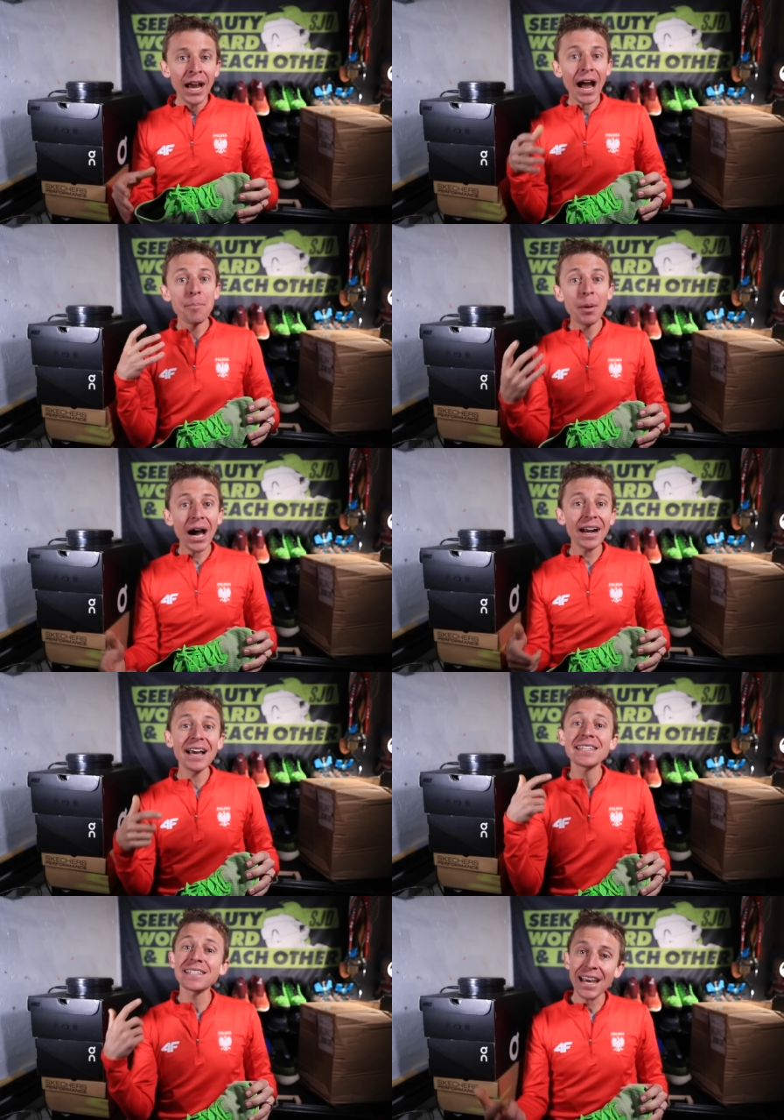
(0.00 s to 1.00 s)
I bought
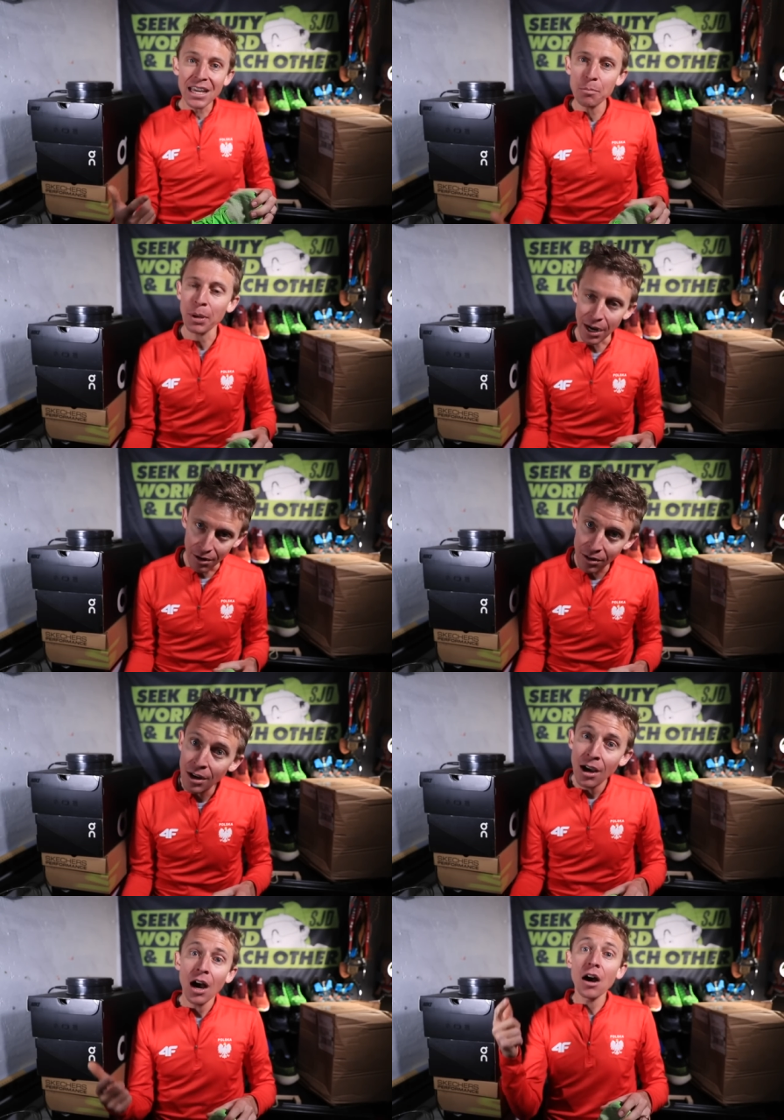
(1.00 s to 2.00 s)
a second pair
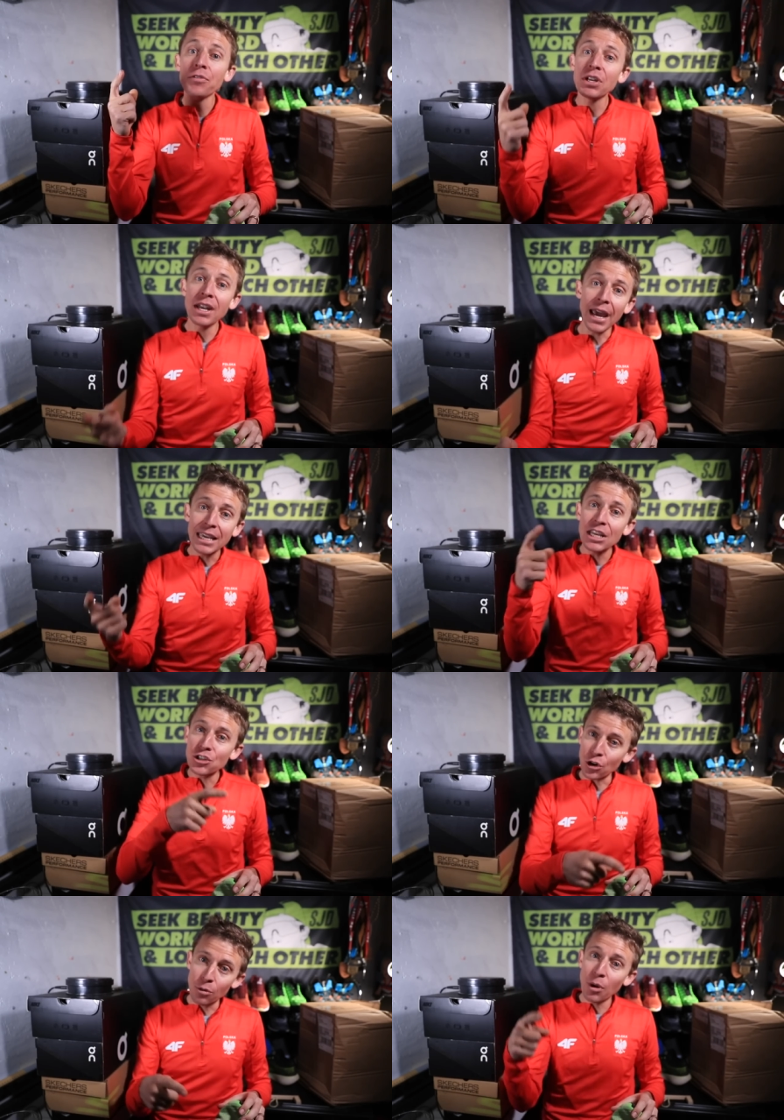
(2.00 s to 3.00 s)
of the Nike
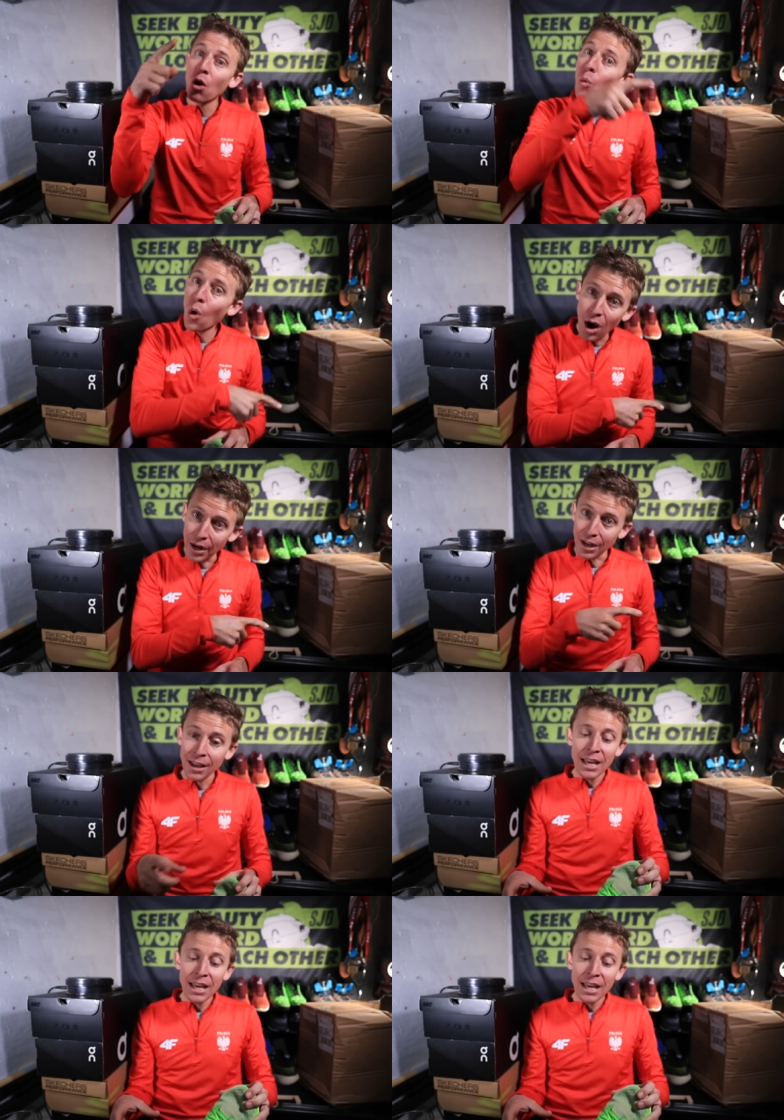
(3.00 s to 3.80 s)
Turbo one.